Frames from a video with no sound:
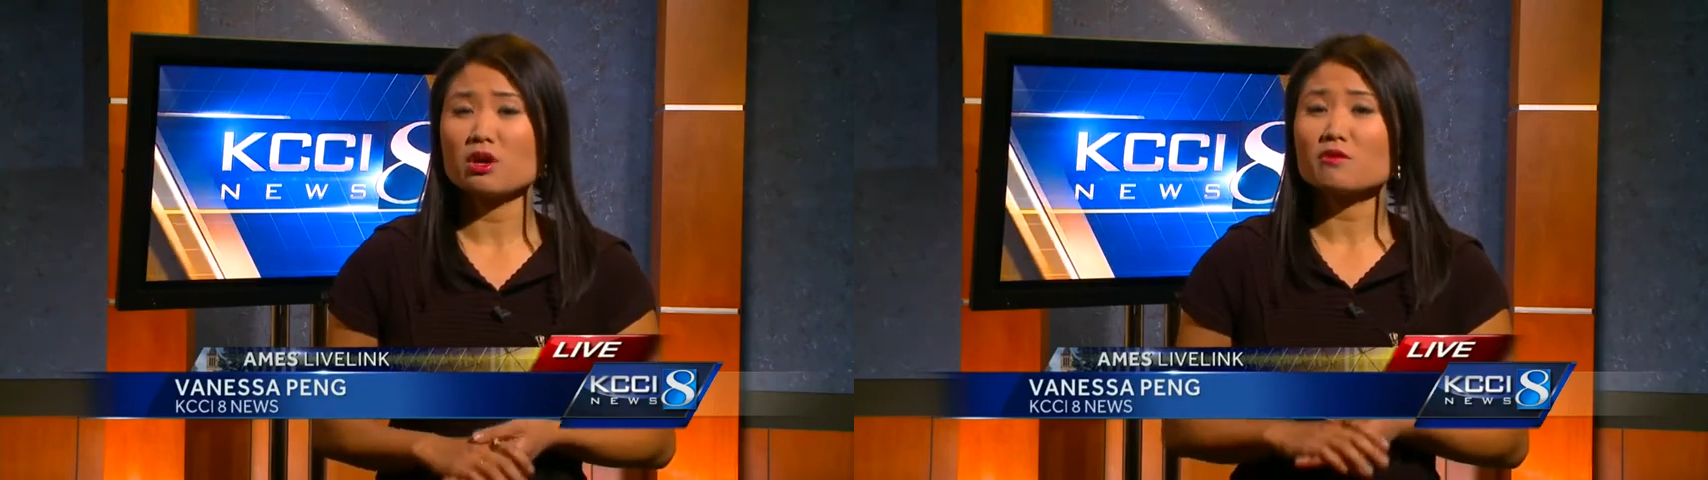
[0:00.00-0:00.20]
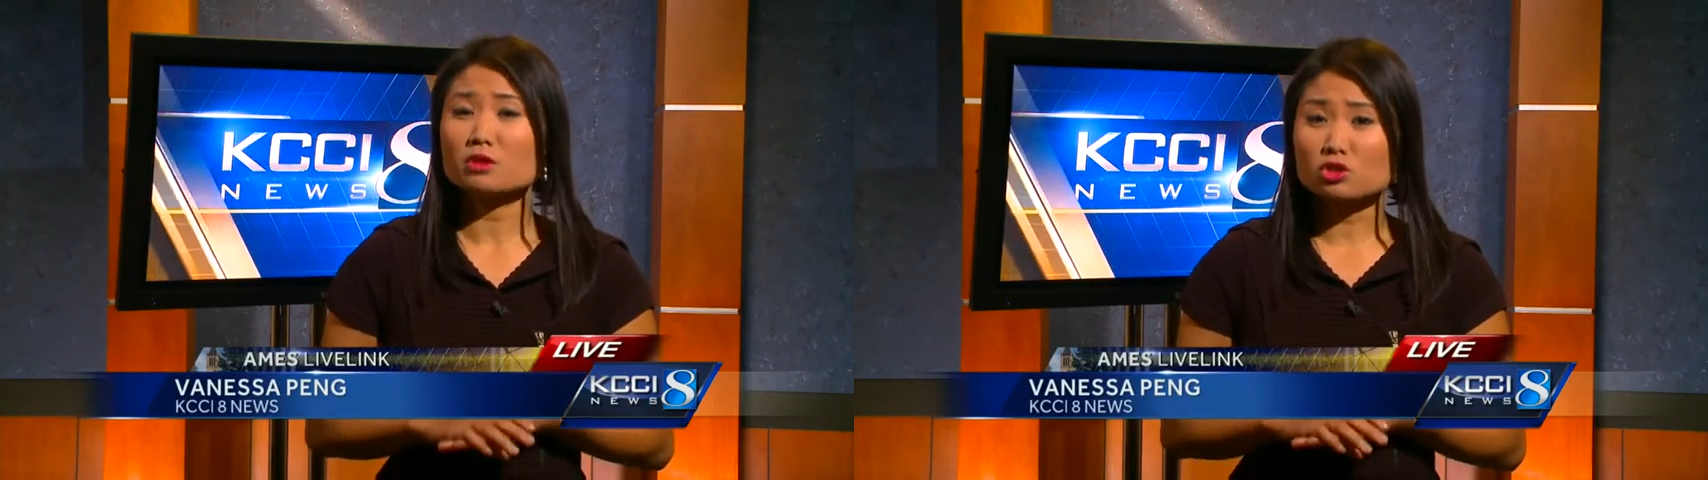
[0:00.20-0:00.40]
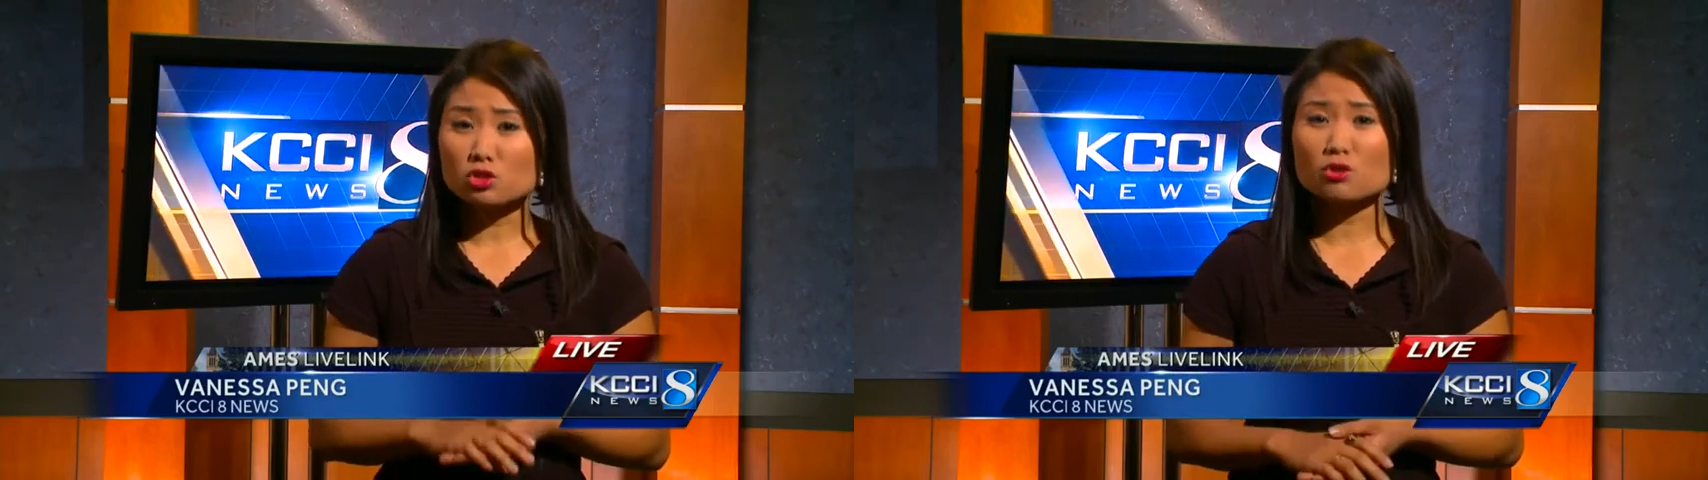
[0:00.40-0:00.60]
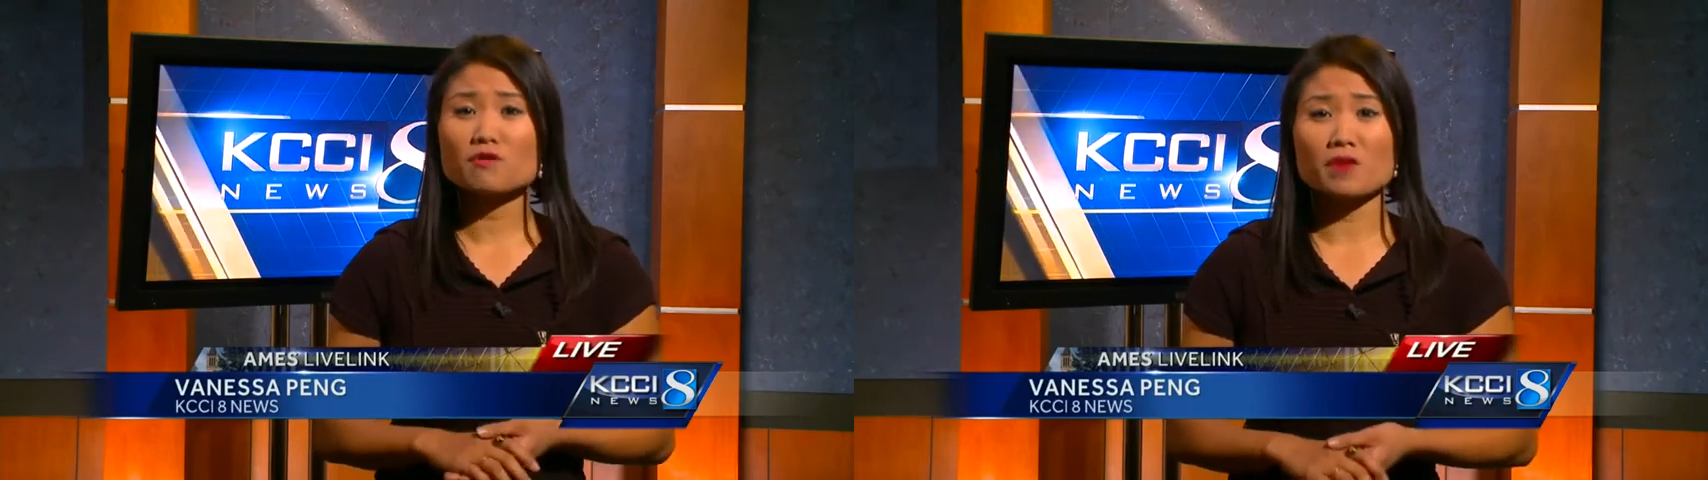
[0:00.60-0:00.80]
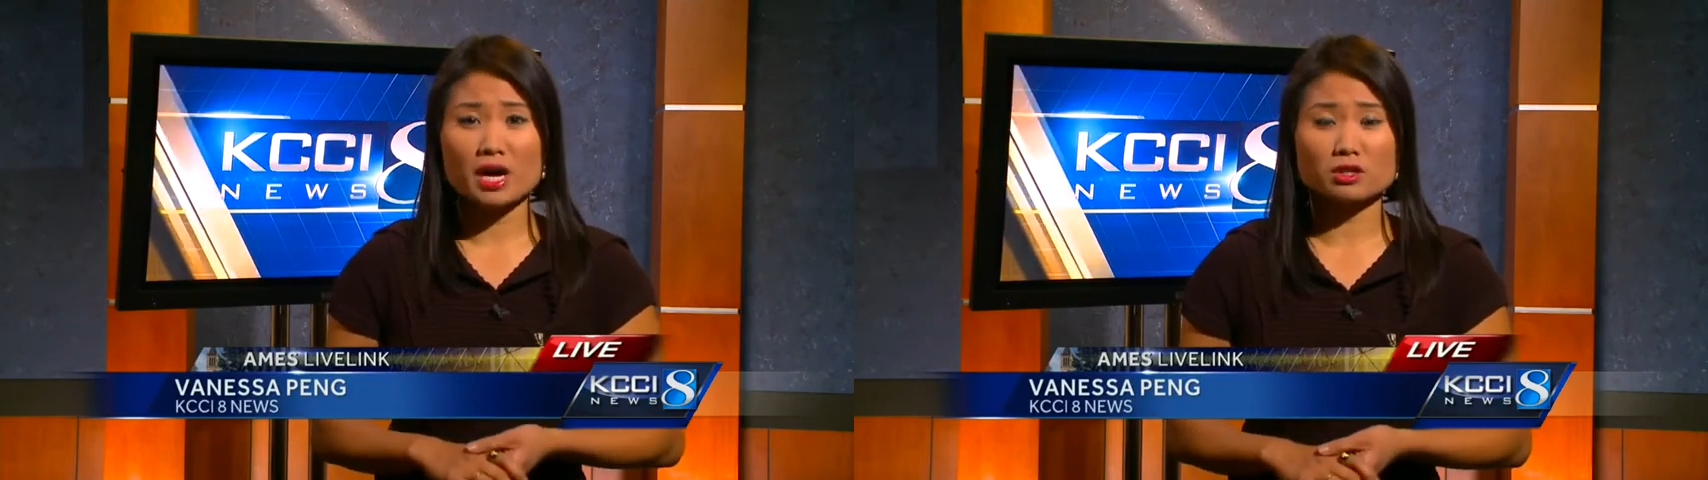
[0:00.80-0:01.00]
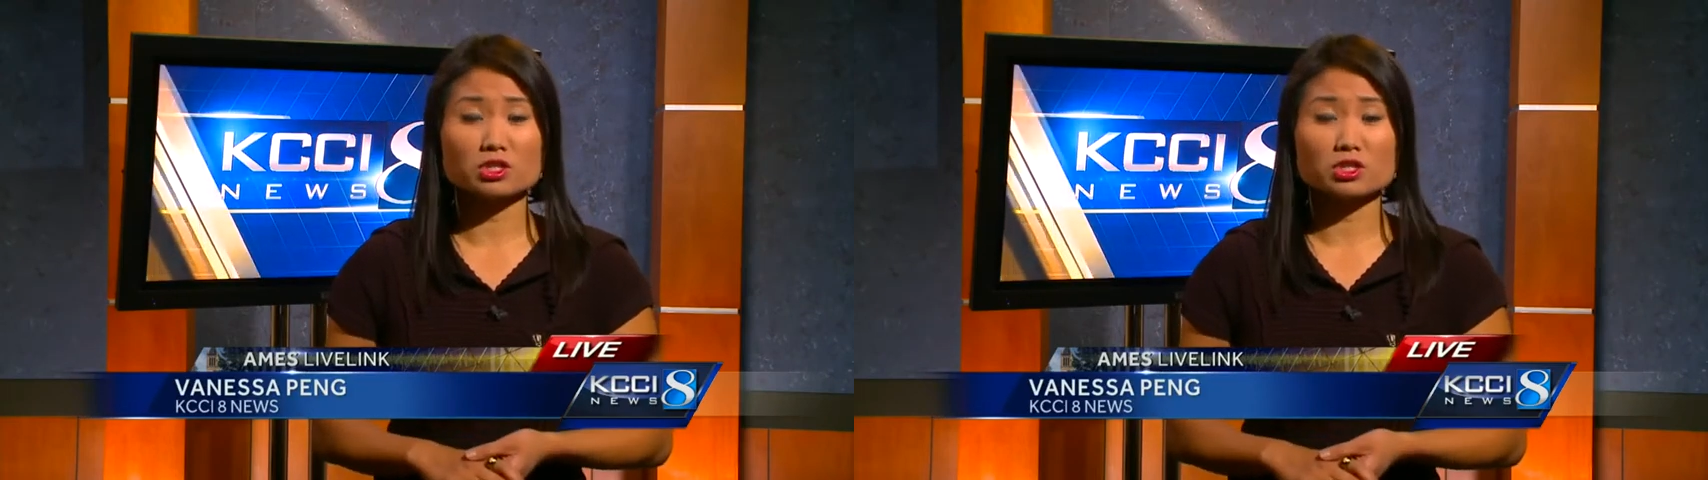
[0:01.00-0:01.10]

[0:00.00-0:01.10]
for two fires he